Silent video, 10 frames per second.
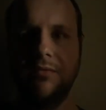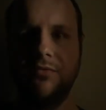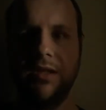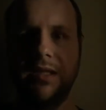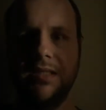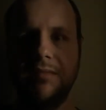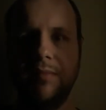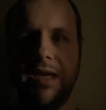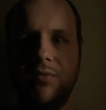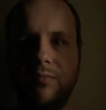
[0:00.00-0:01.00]
friendly to
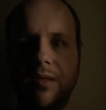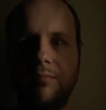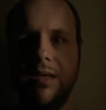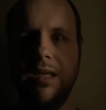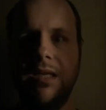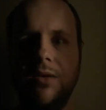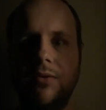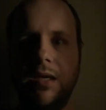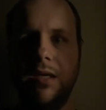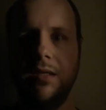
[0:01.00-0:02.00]
man would be Melinoe,